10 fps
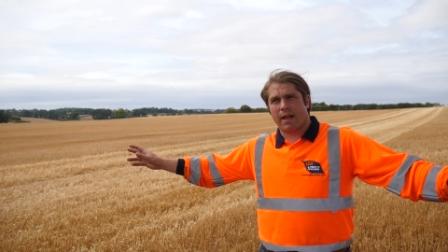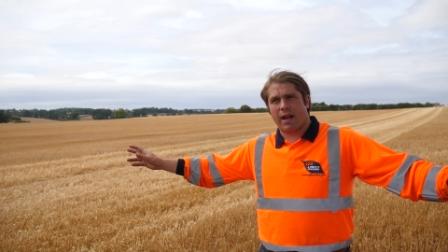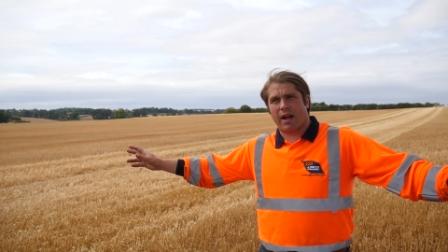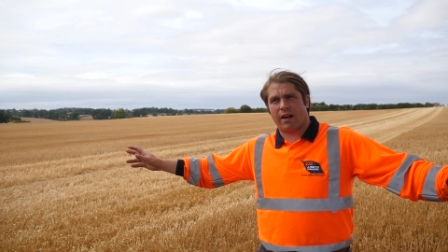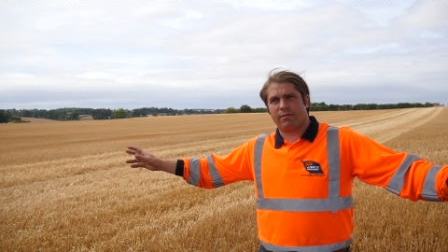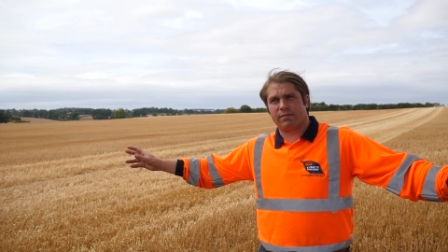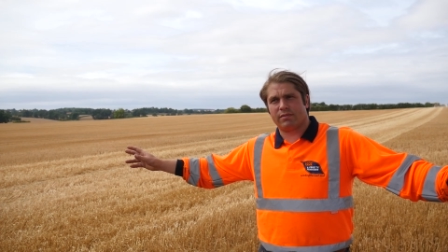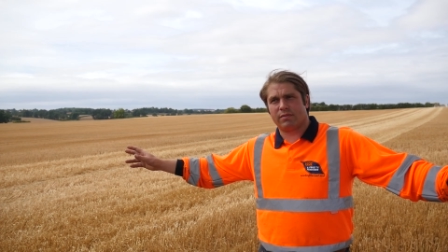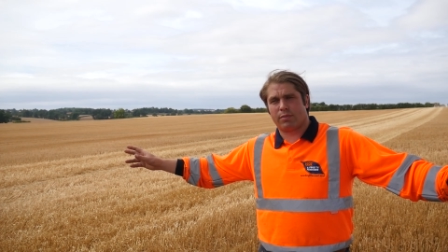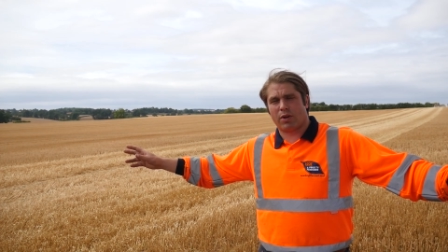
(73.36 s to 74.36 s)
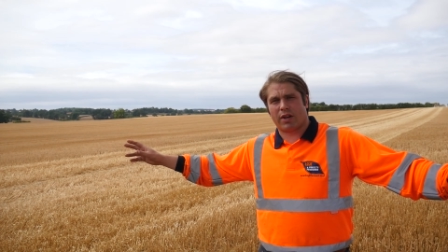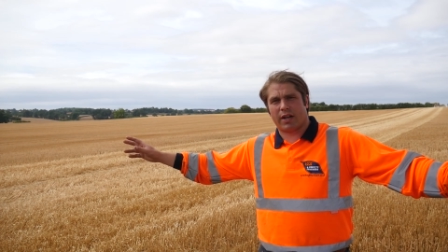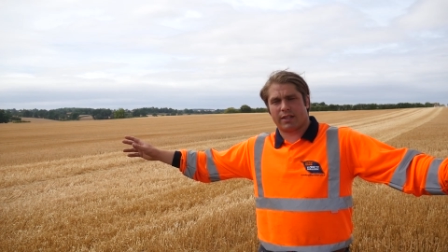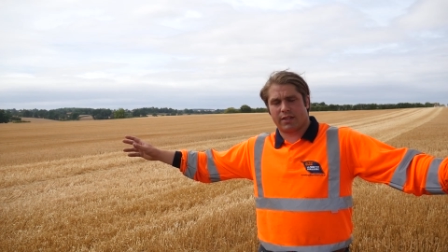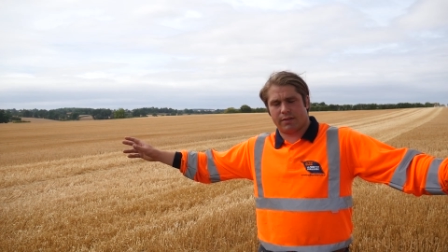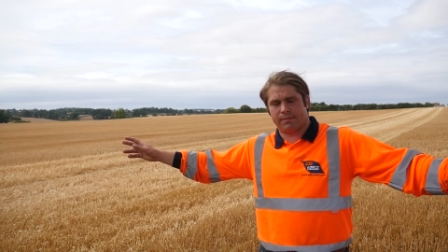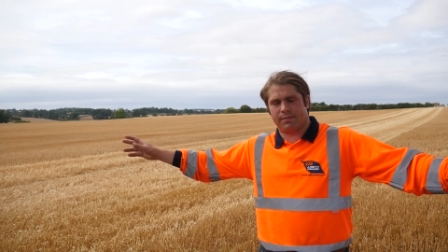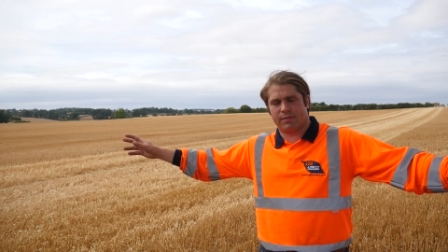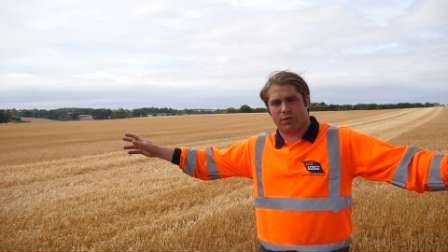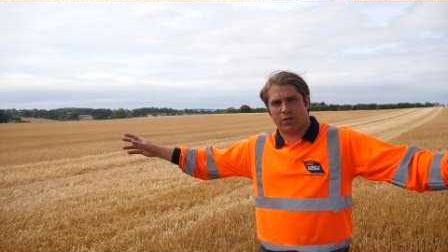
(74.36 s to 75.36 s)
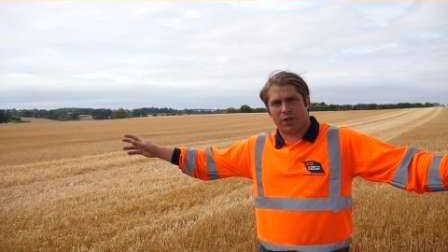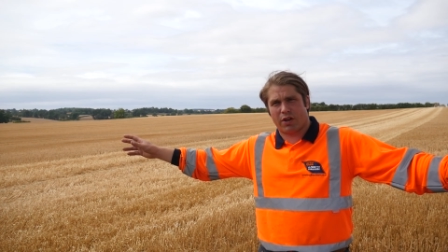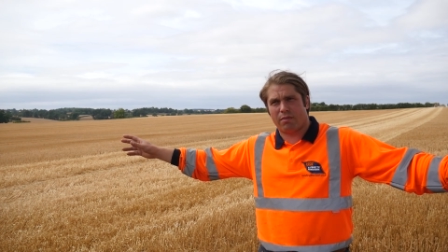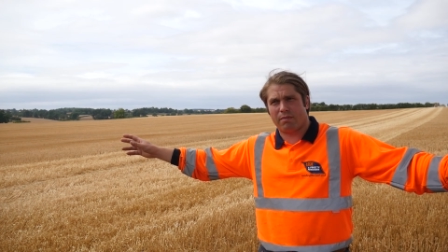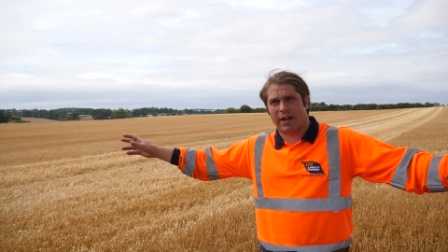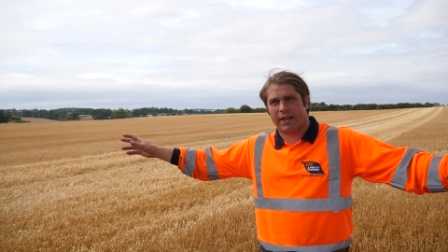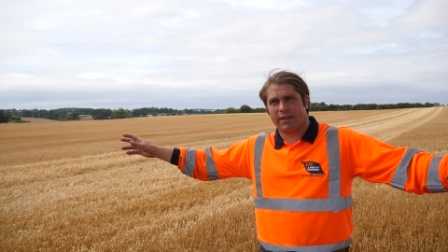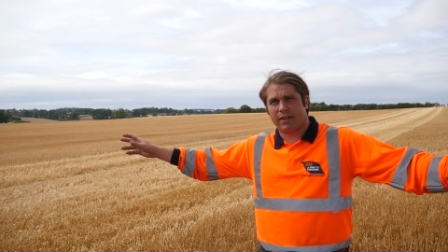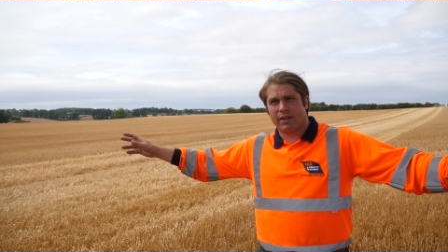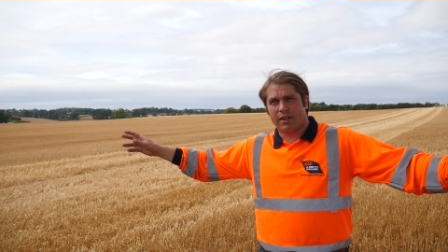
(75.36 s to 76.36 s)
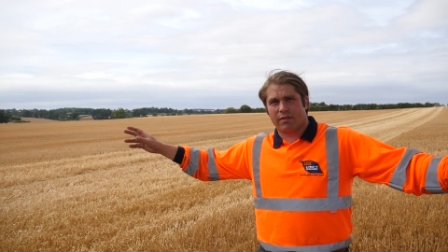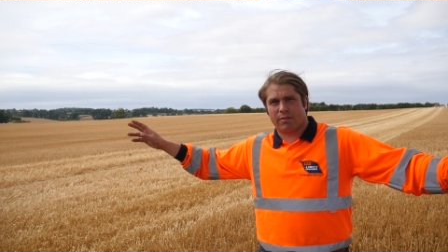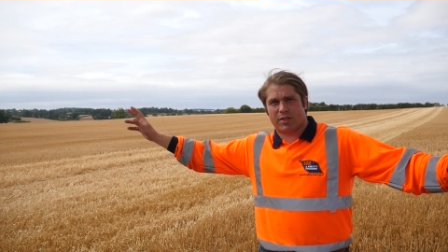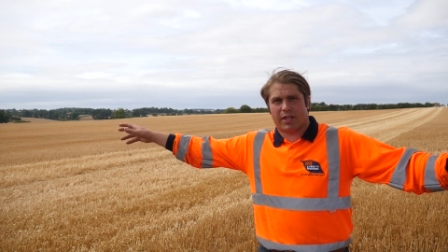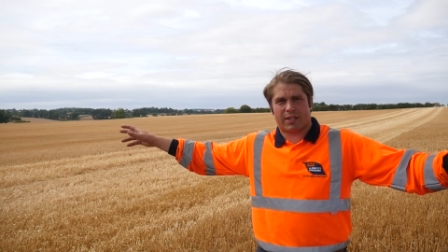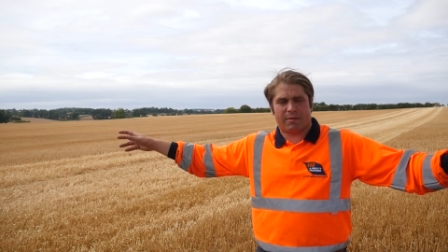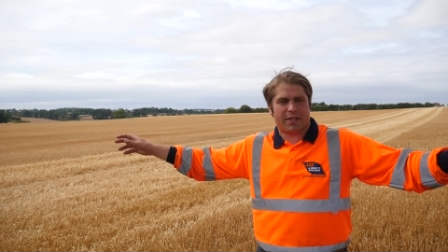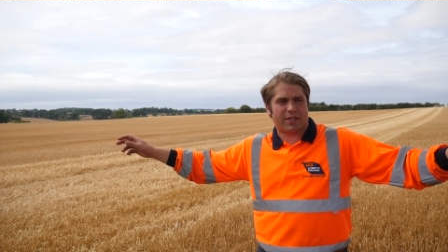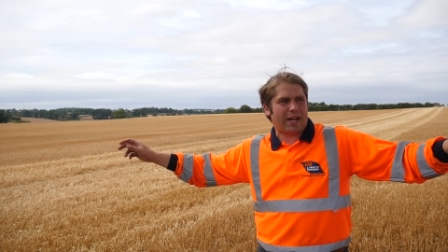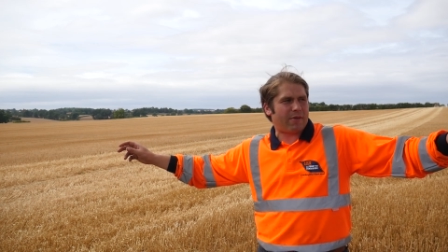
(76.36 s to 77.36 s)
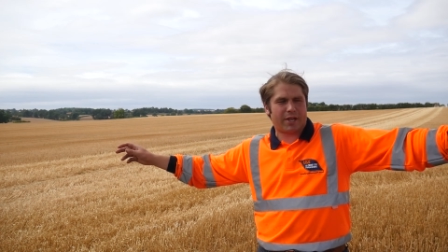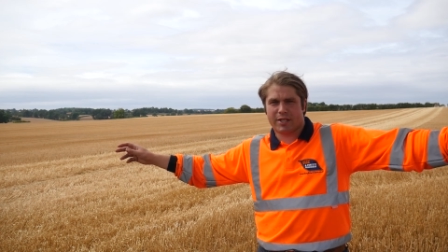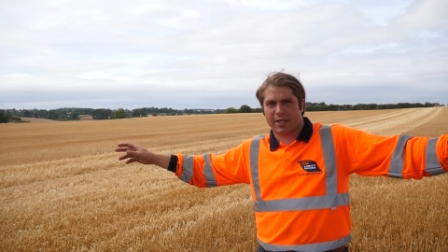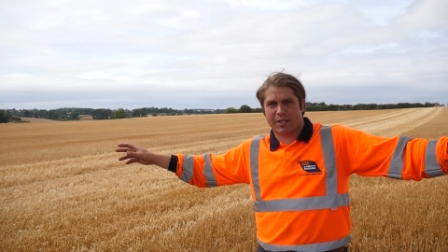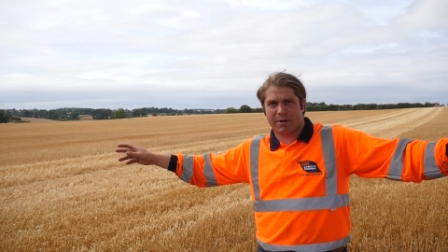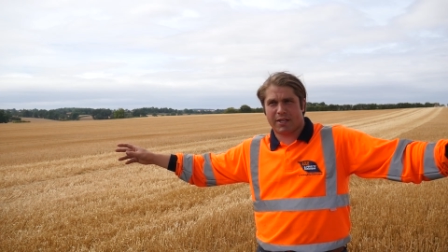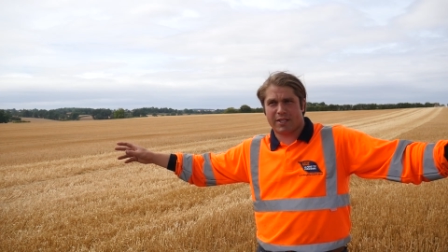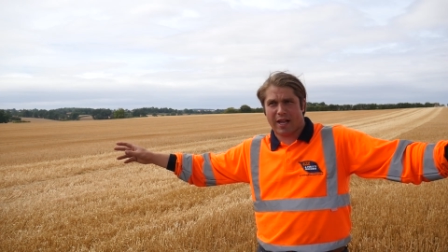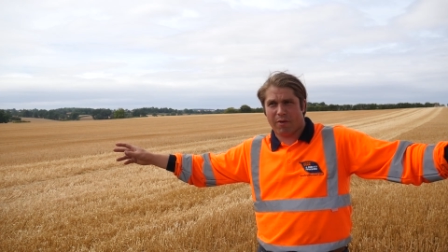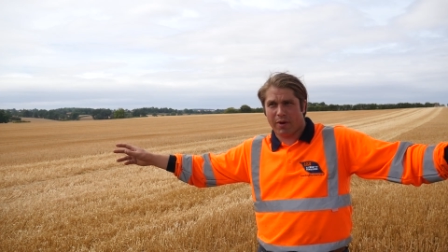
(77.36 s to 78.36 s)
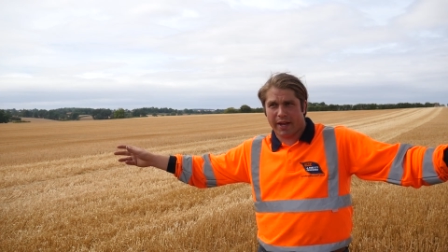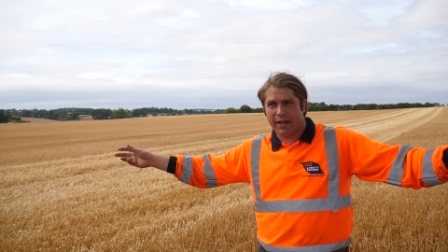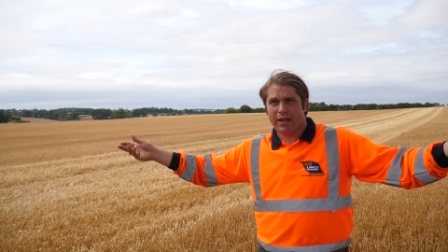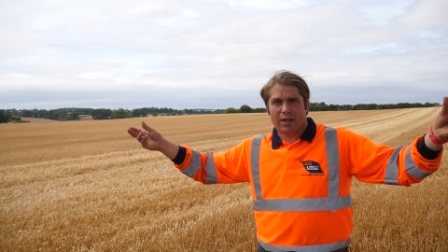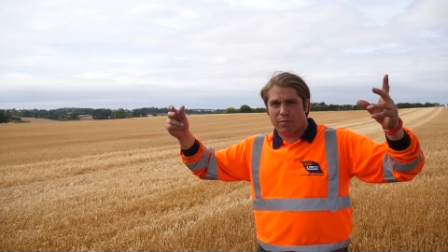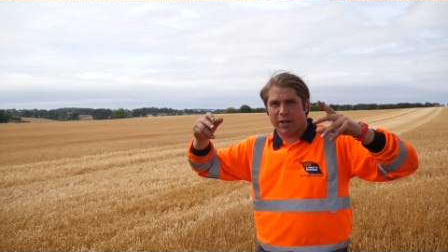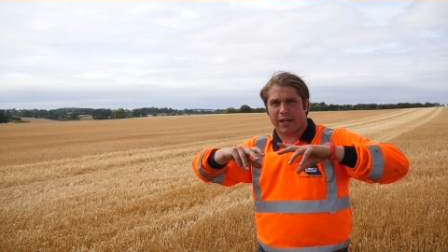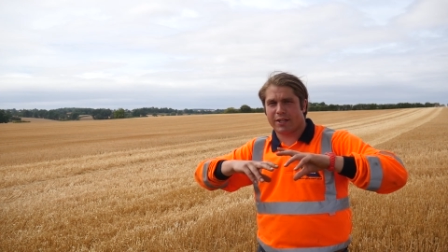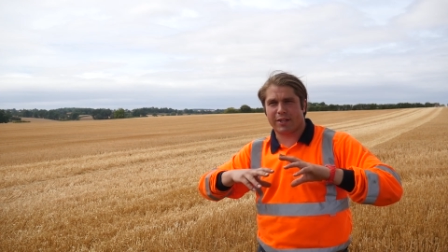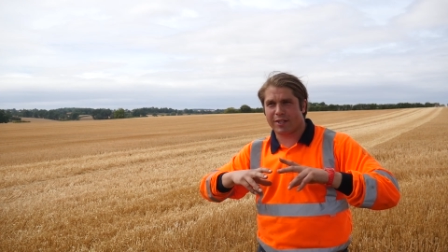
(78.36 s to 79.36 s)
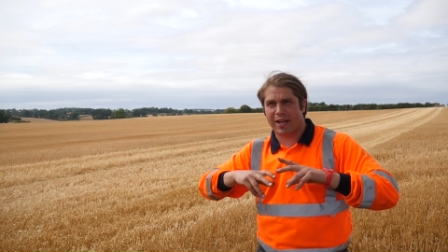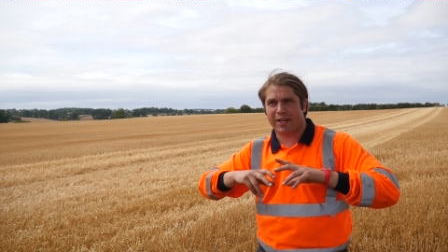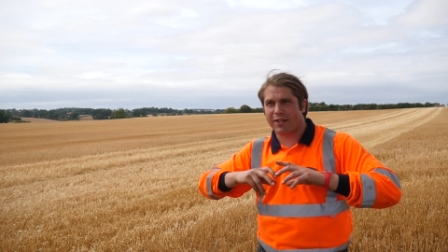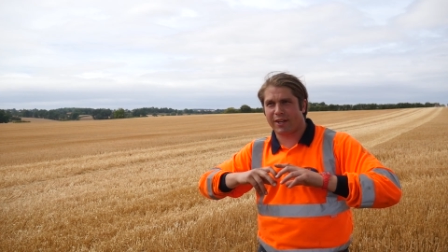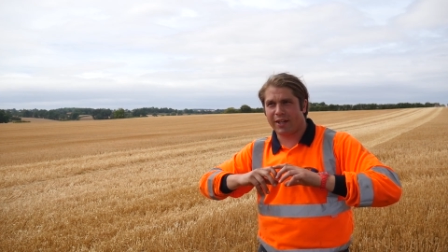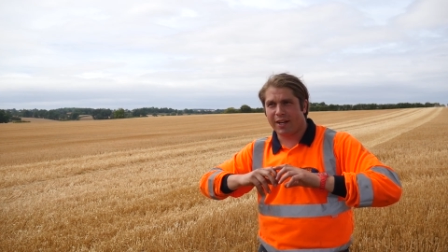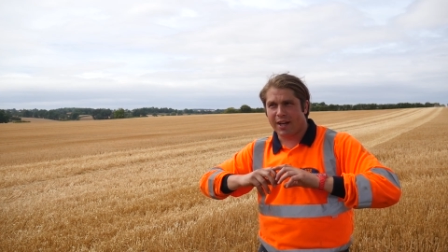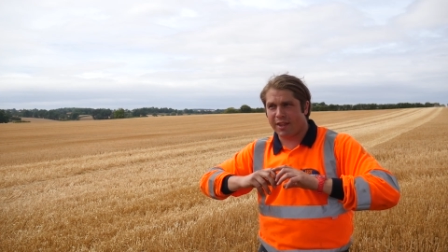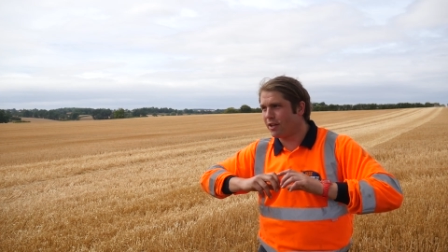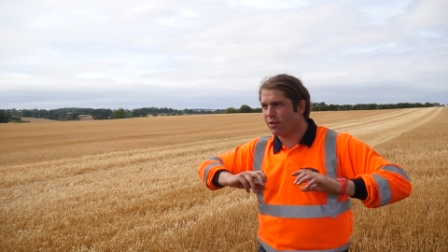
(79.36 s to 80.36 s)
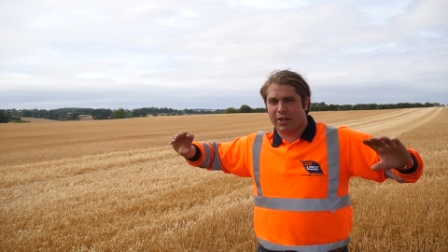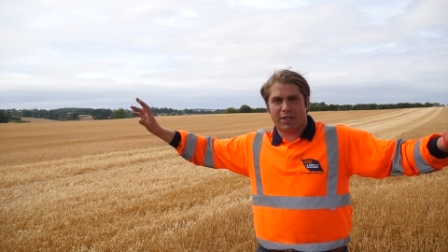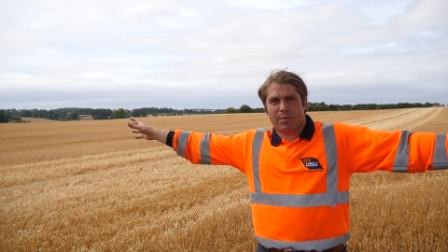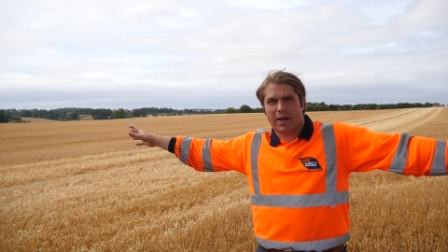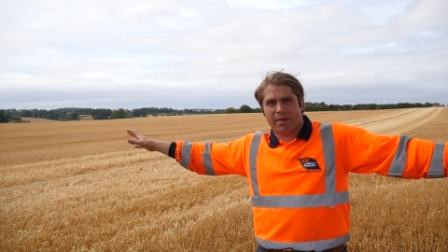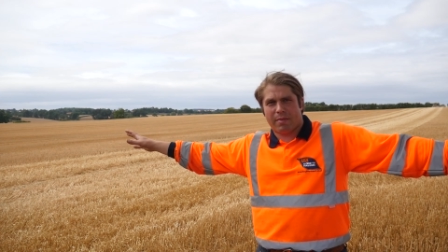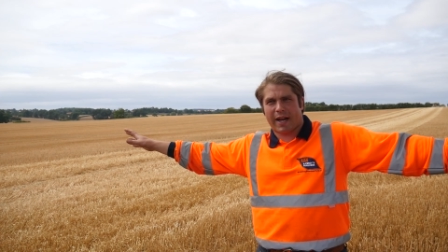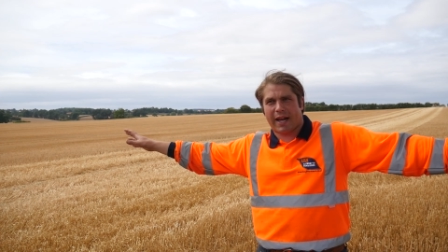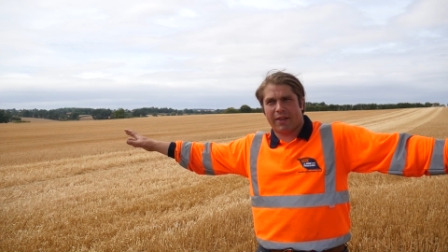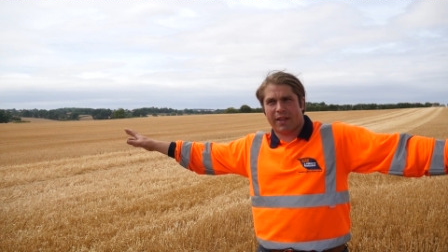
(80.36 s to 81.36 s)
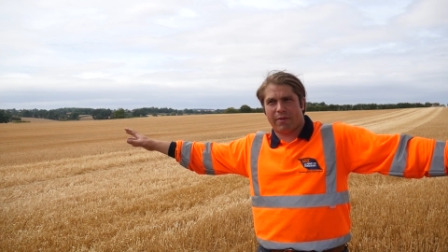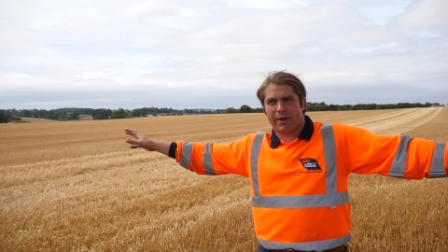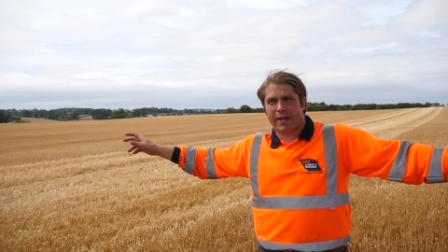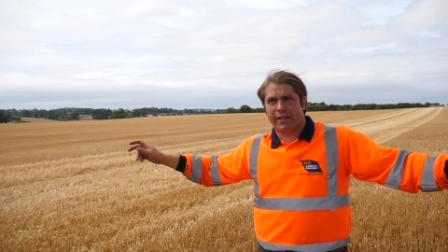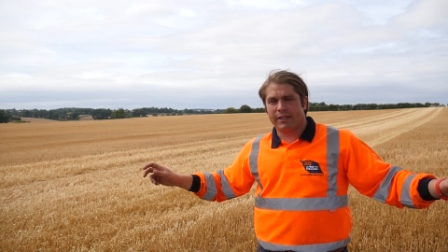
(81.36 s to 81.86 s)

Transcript: product through the combine from 6 meters that way, 6 meters that way, bring it to the center and then try and spread it back out that way?